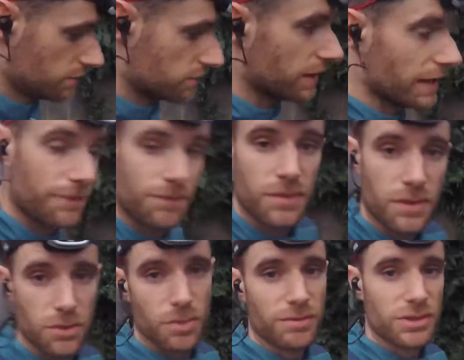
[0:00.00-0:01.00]
So yeah,
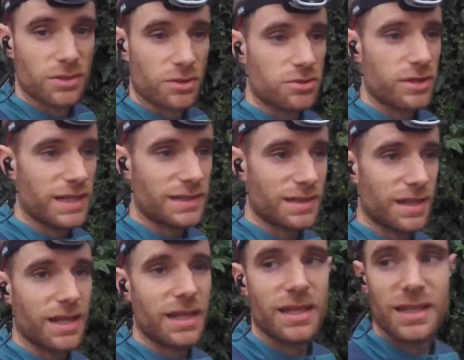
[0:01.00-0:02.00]
the weather's not great
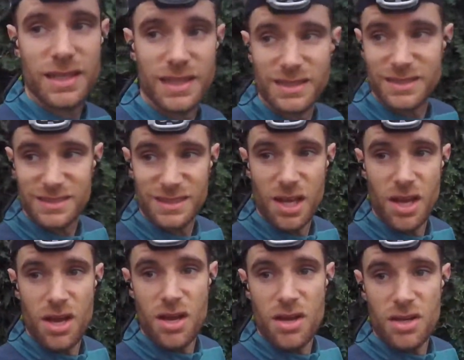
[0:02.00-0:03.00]
today. It's
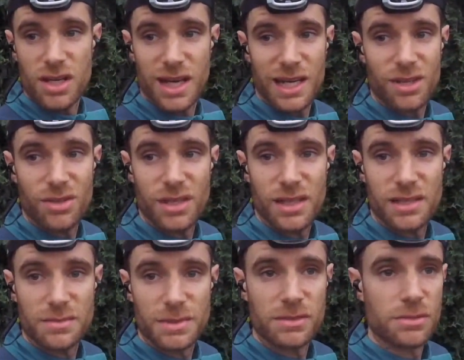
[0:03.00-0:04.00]
cloudy,
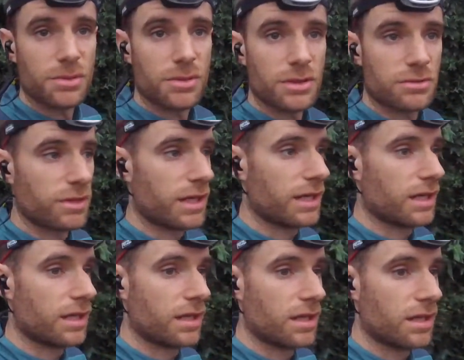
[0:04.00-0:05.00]
it's miserable, it's
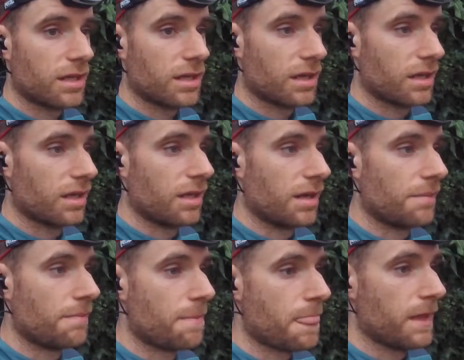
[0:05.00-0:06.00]
raining.
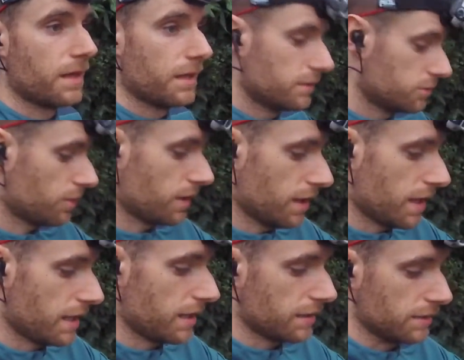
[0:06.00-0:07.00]
It's quite
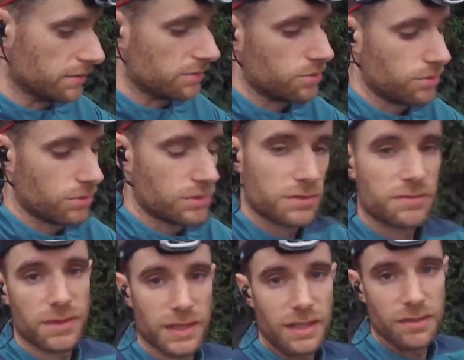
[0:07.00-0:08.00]
late, it's
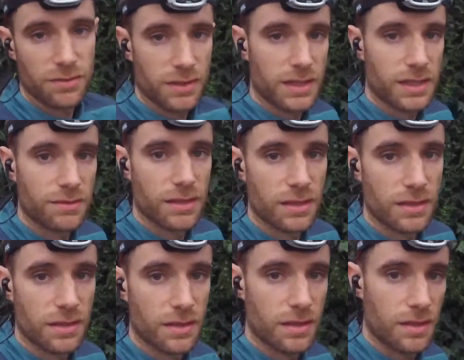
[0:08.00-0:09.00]
4:45 in the evening.
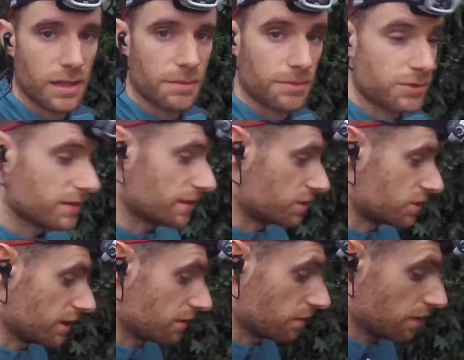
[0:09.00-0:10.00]
I've just had a
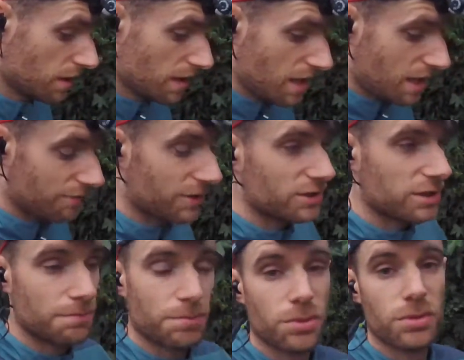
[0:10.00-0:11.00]
gel. I've actually
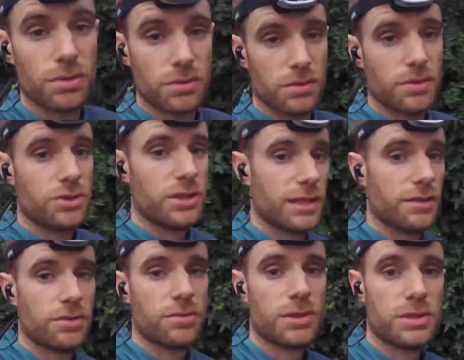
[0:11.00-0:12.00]
bought the
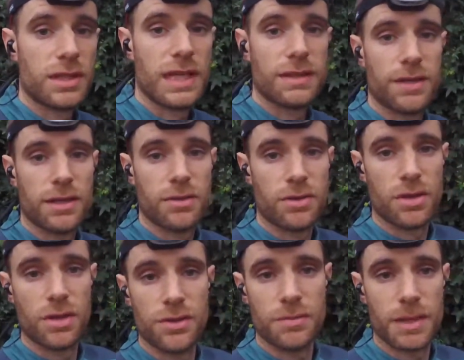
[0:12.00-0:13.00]
gels which they give out on the
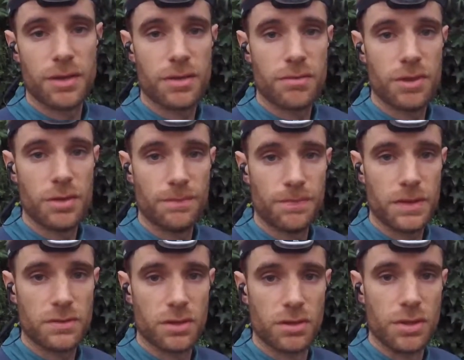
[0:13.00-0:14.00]
London Marathon route,
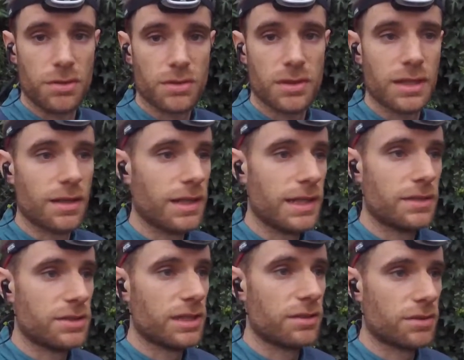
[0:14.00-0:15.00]
so Lucozade Elite
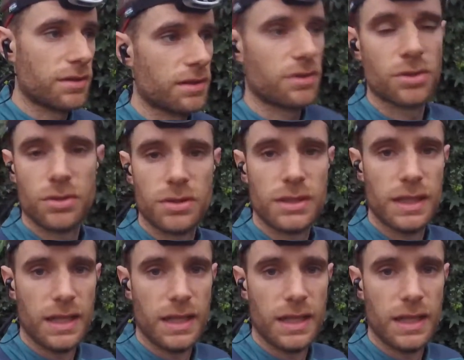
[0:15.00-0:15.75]
gels I think they're called.